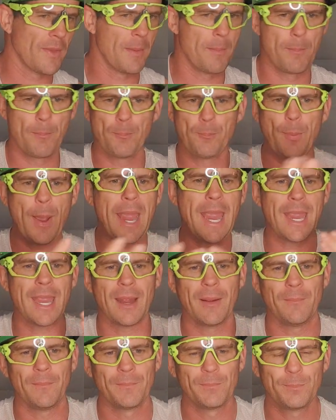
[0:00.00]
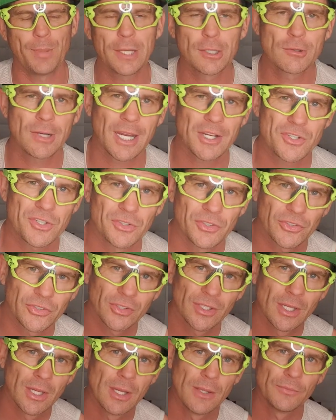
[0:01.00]
And then, bam, big
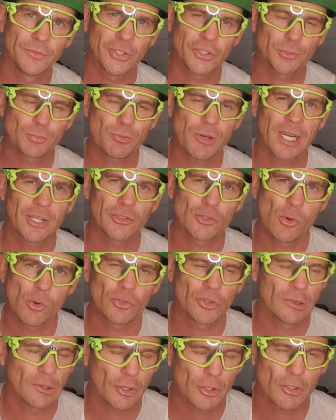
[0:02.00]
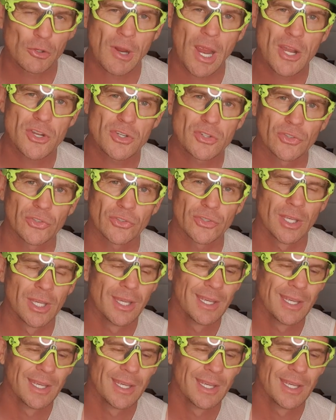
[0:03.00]
crashes. Disc brakes cause a lot of crashes.